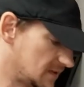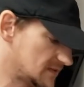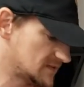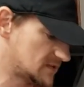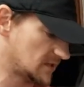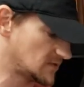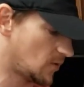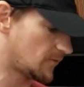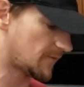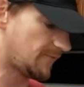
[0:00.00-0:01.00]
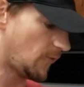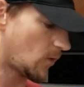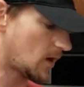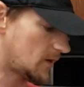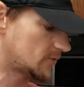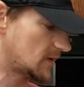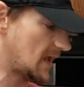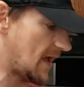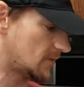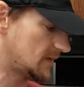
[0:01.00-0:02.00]
is just over 400
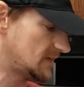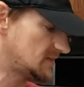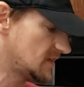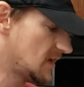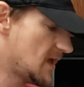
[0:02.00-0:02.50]
calories,